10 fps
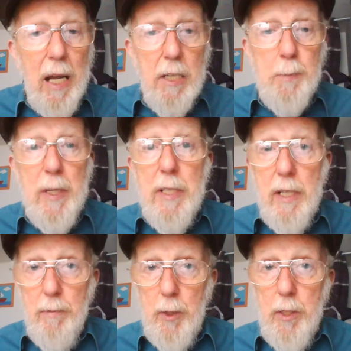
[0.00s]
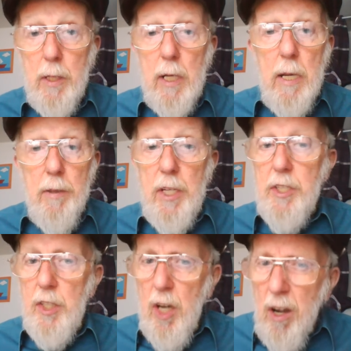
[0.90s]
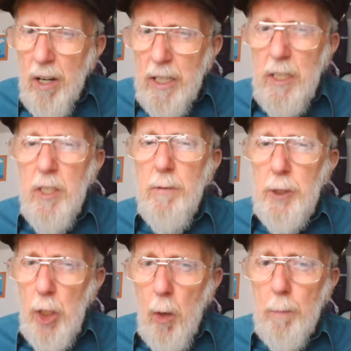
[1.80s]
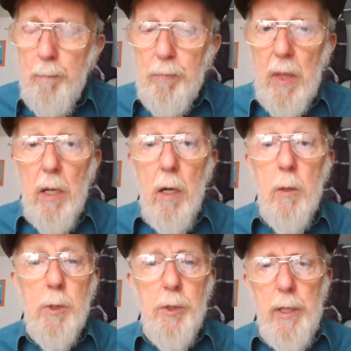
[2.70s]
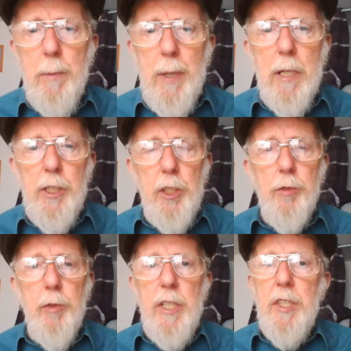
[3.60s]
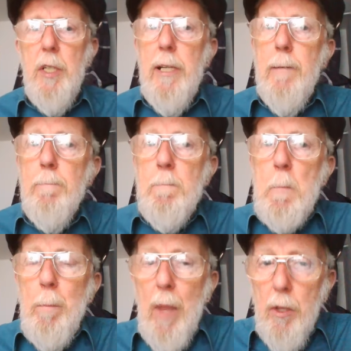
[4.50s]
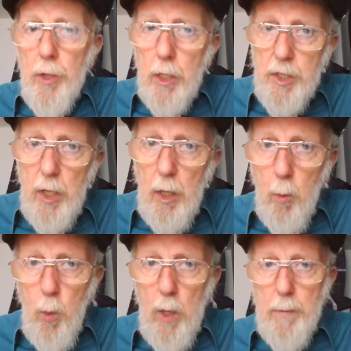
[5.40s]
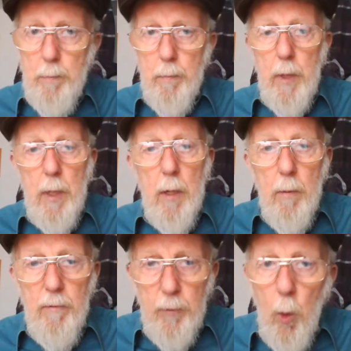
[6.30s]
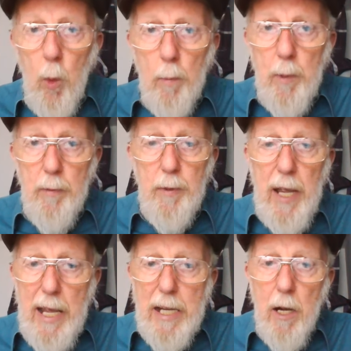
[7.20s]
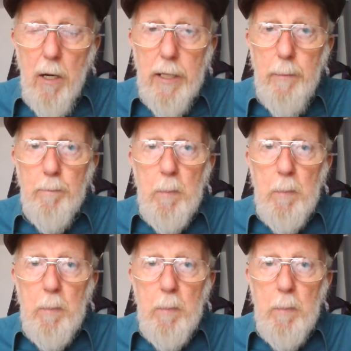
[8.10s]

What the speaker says: has been given this kind of job. I was reading about it just recently, that one form of AI